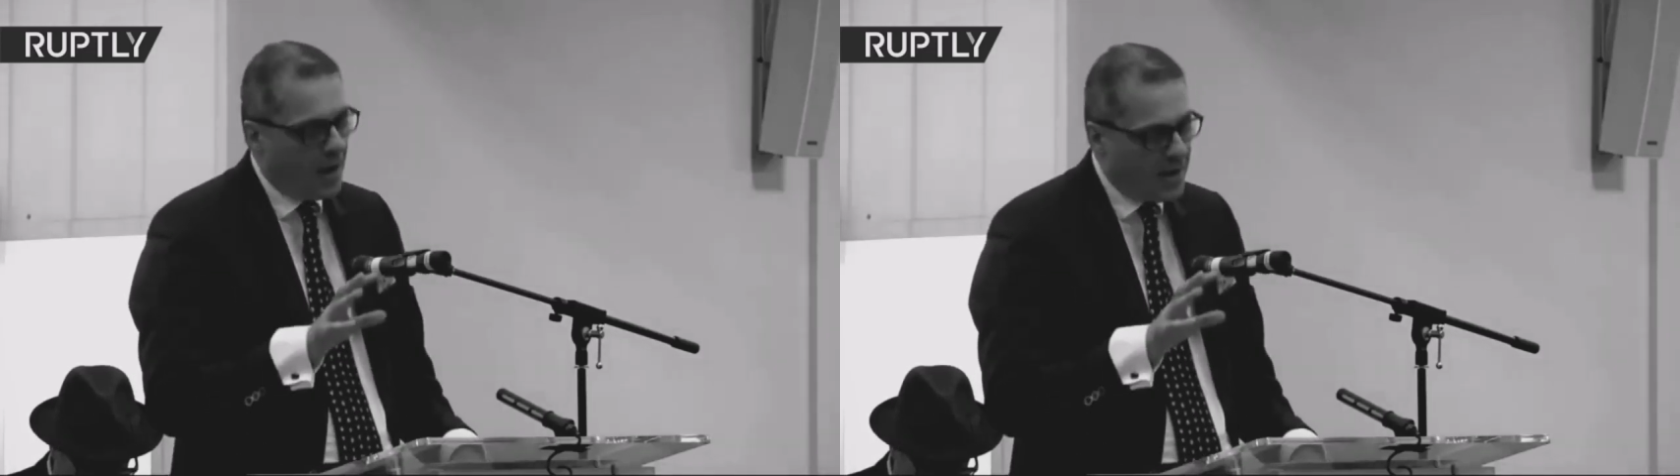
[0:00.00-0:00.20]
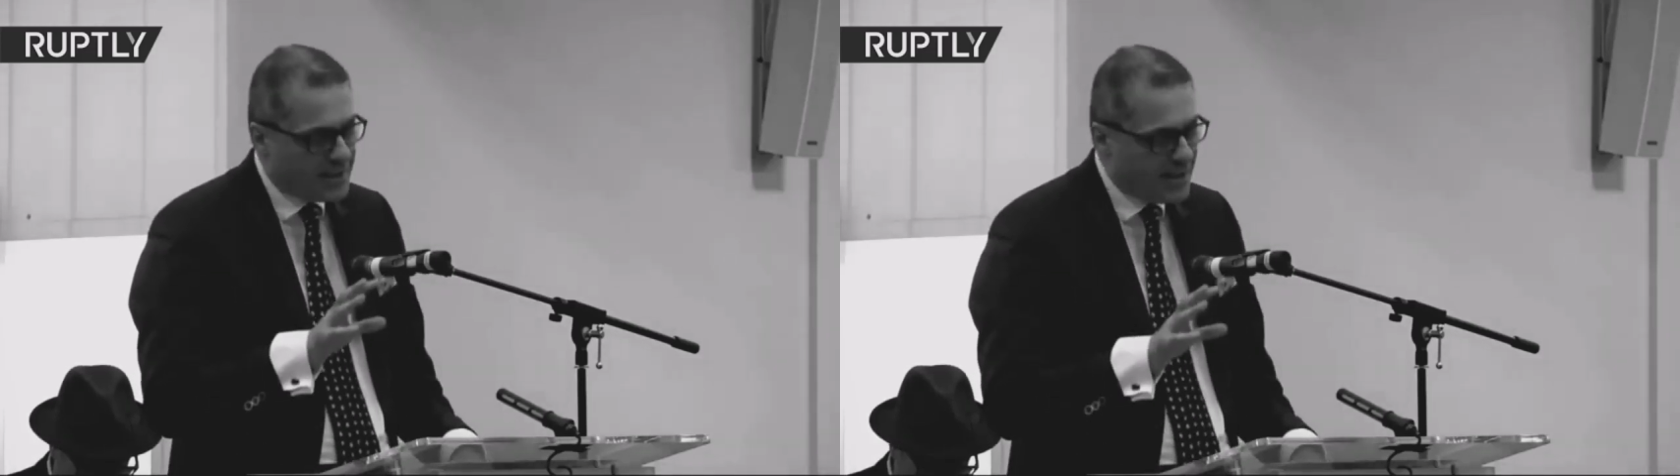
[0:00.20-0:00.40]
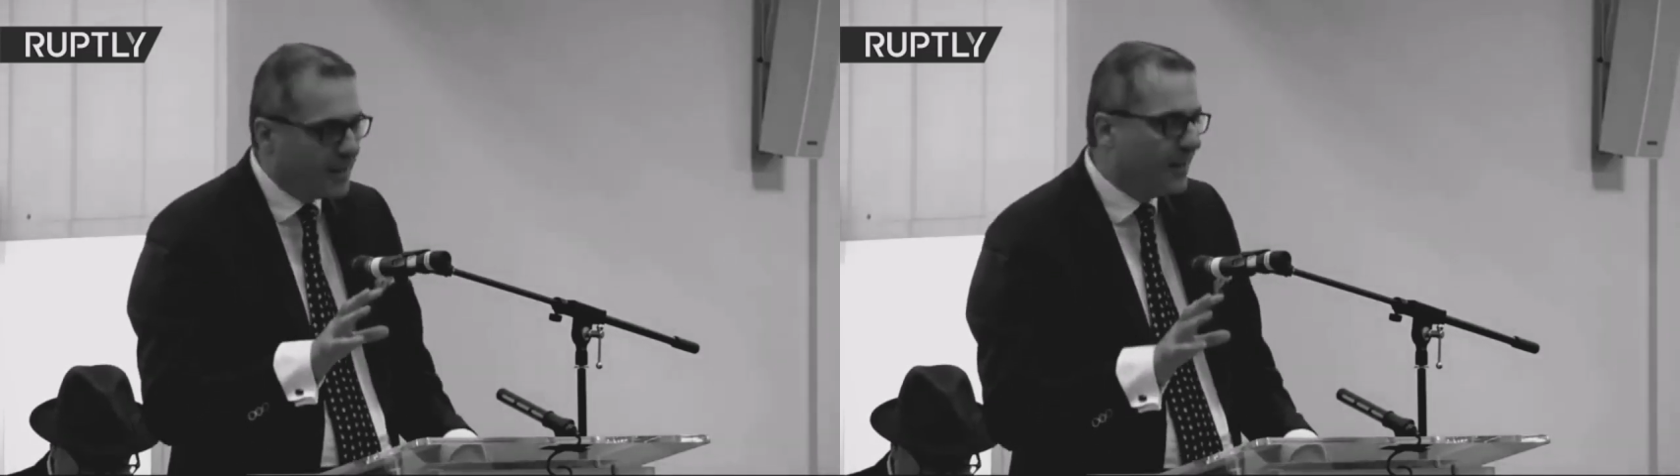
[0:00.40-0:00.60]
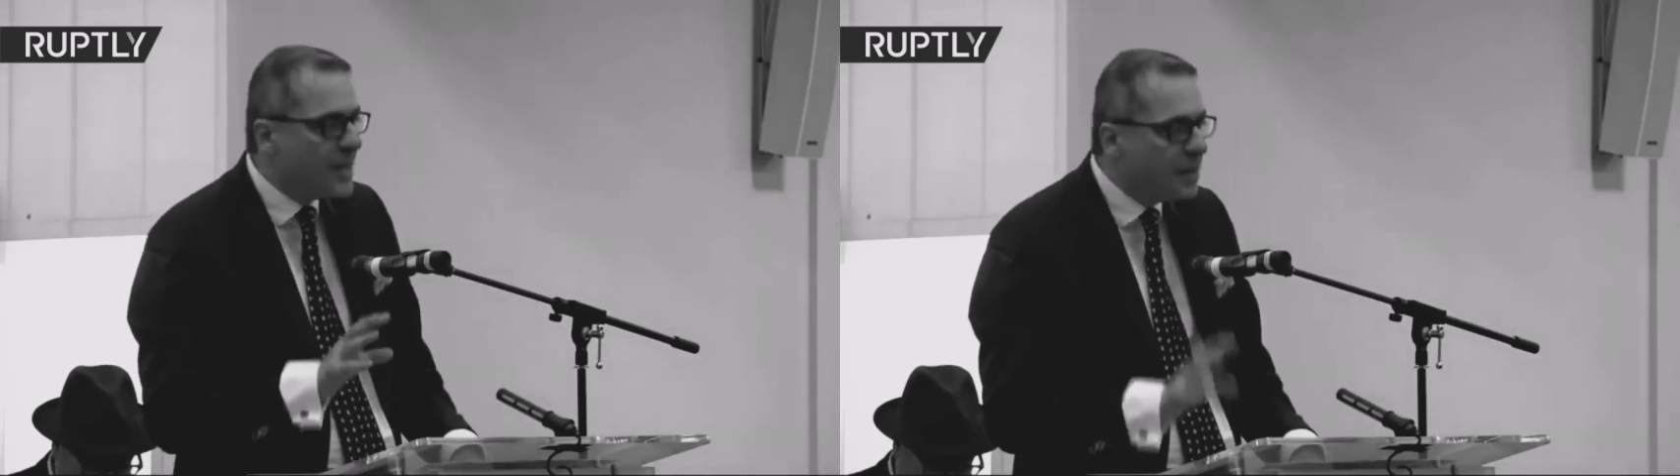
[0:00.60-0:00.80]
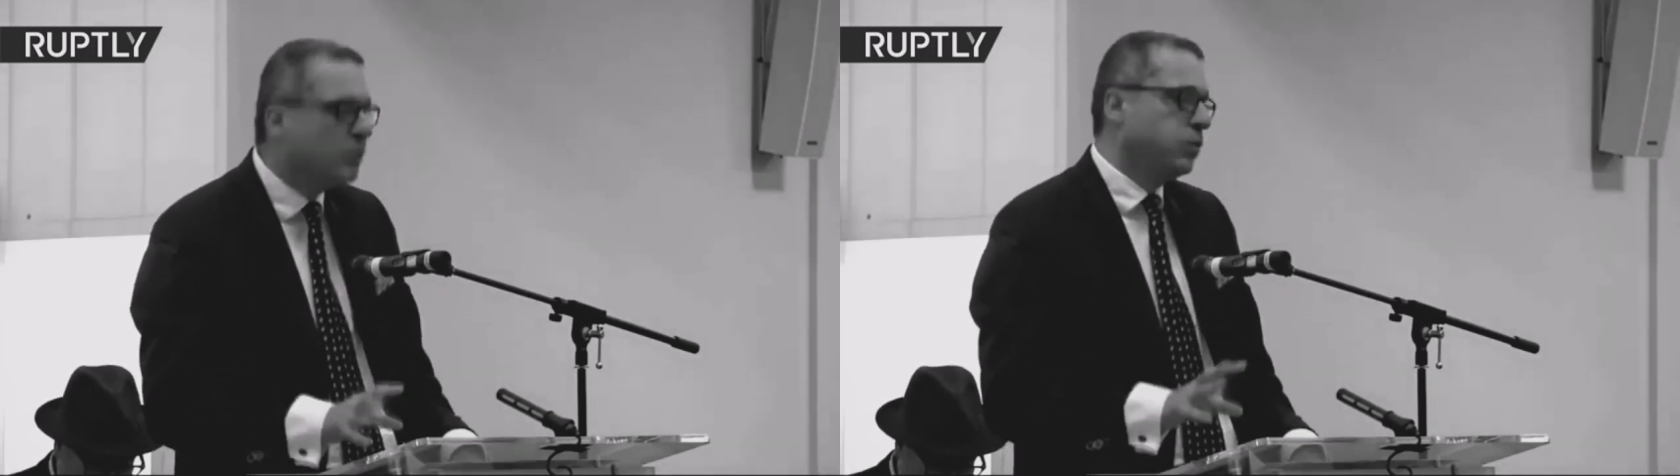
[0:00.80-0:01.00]
it's that
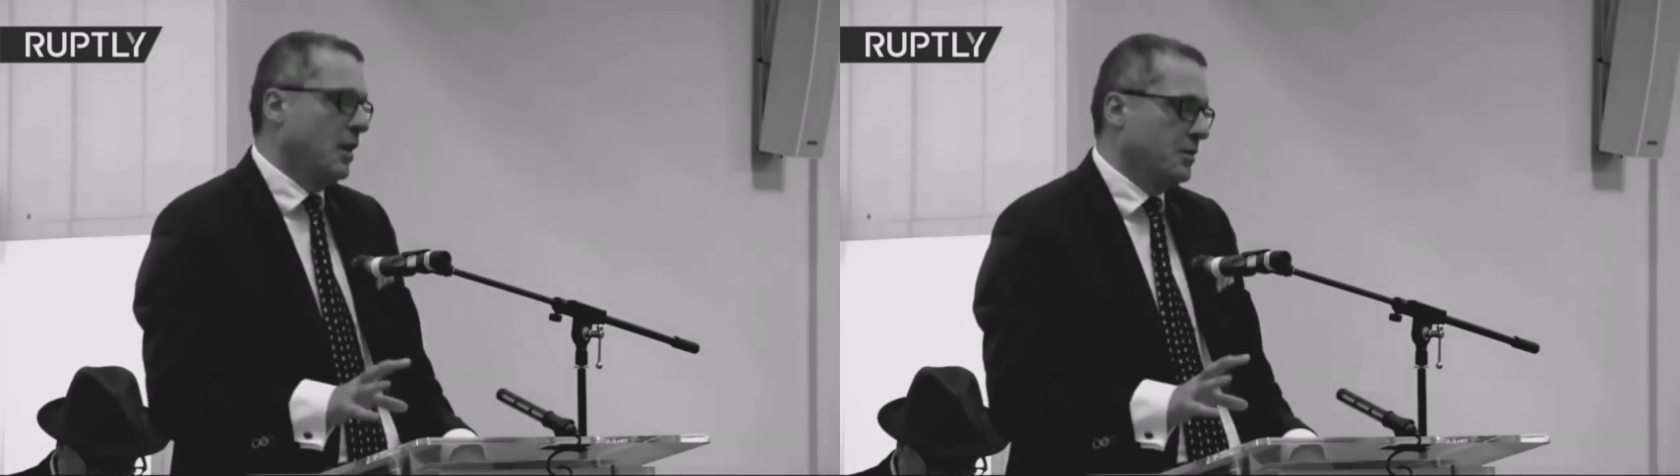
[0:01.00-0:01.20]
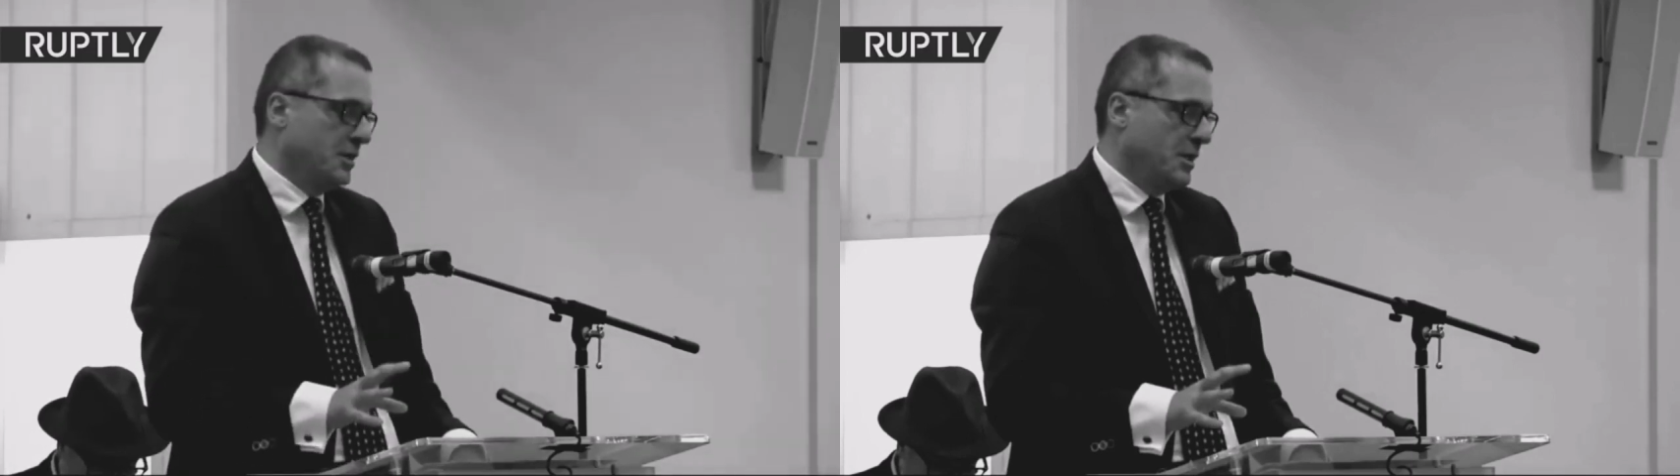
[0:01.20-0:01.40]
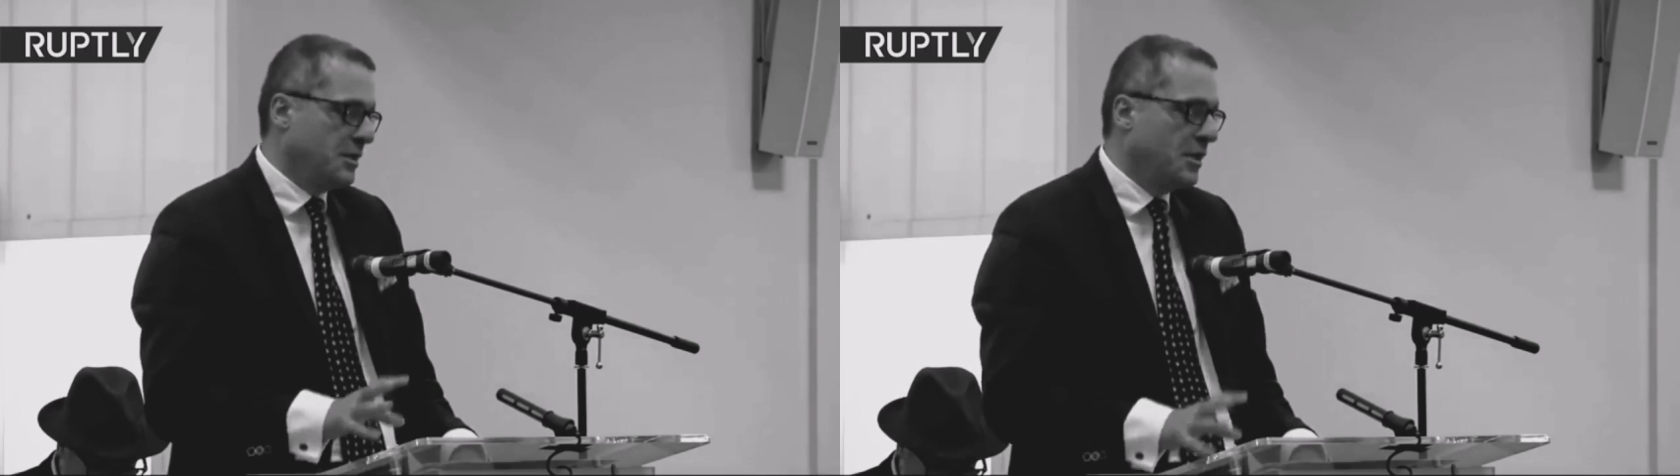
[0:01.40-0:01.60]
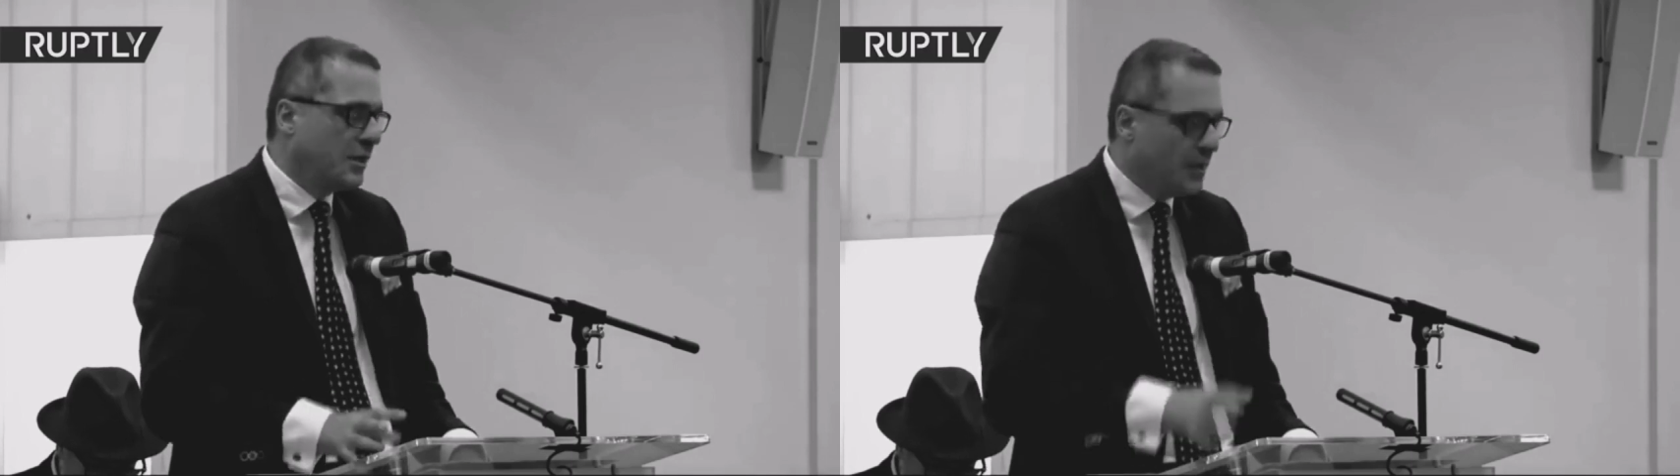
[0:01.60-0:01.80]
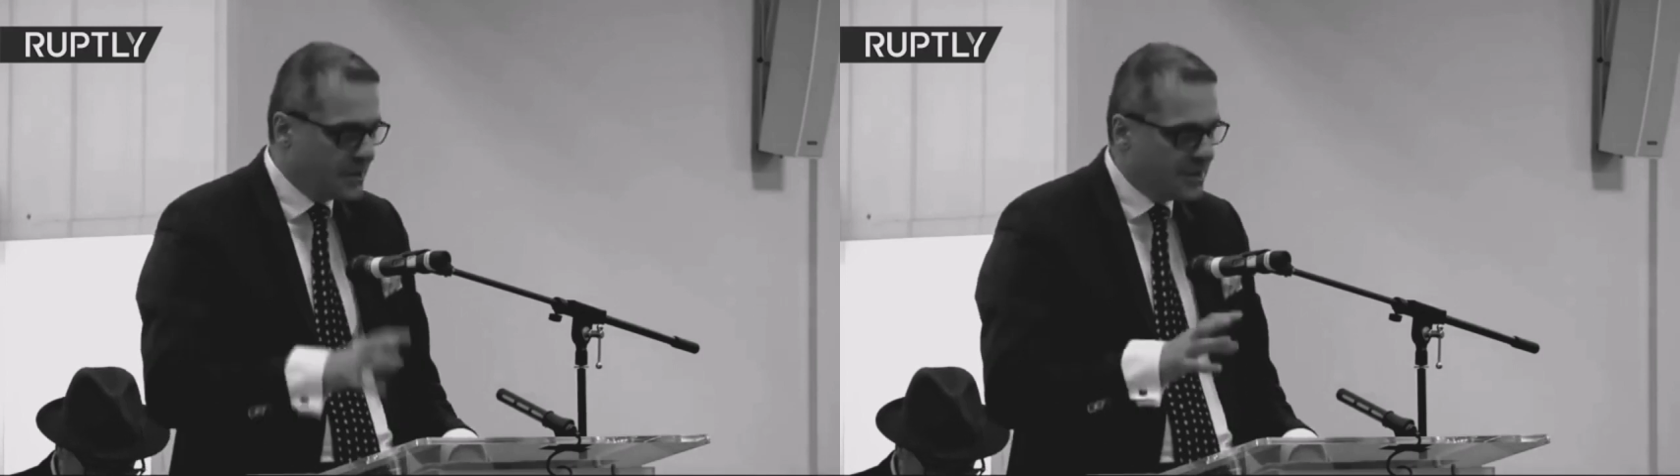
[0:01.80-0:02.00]
legal process I'm going